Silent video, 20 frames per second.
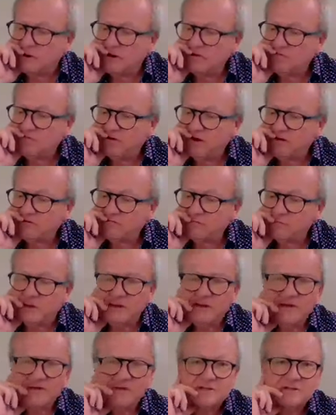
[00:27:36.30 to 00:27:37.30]

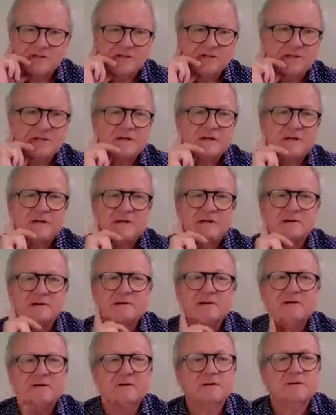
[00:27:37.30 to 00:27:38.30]
25 minutes.
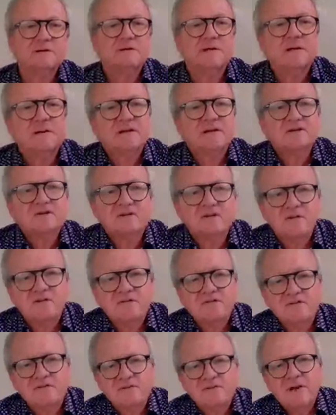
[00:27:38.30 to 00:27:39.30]
That is
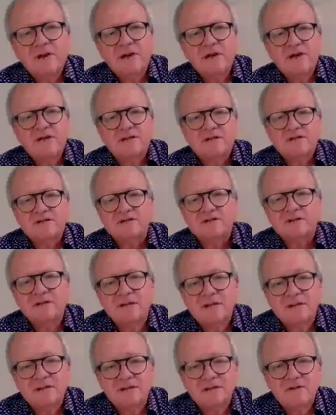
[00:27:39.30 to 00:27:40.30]
sort of the
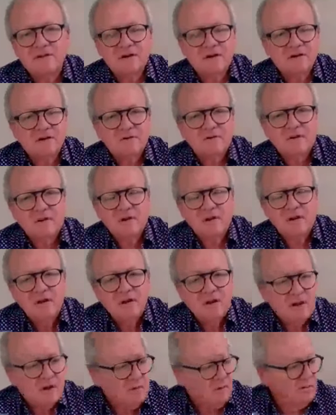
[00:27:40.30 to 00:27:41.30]
latest that
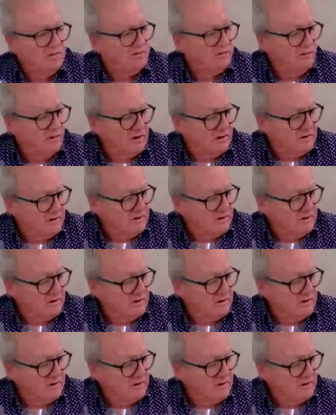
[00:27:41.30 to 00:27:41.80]
we've